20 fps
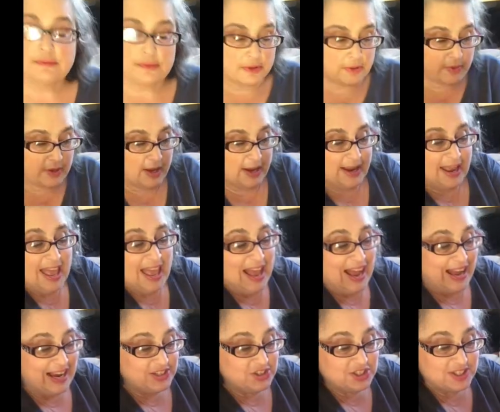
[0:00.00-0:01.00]
okay?
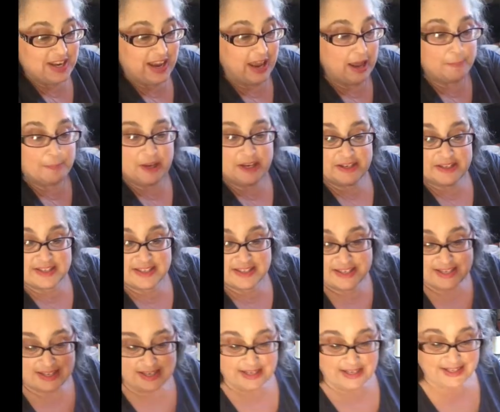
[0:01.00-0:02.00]
I just happened
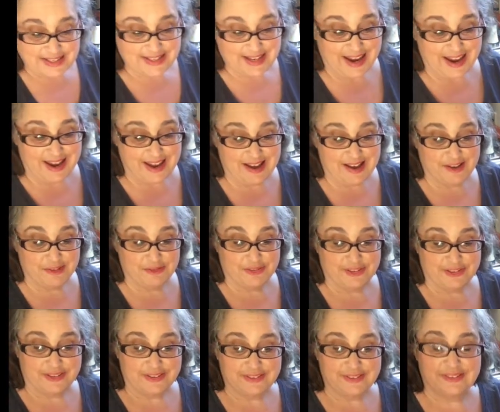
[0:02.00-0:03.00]
to have
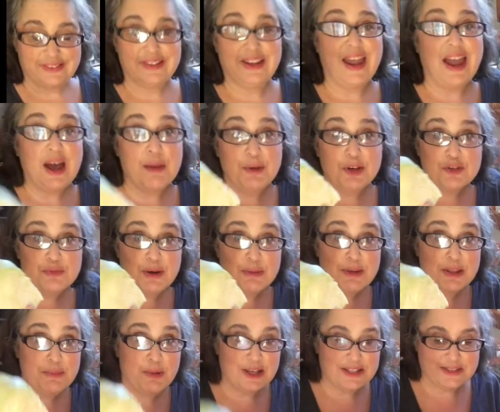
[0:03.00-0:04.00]
cabbage. My
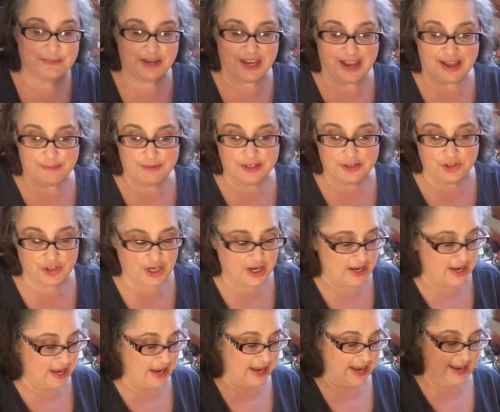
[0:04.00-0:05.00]
mother bought some cabbage,
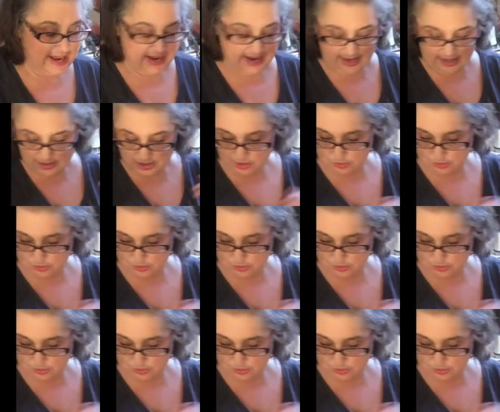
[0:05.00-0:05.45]
and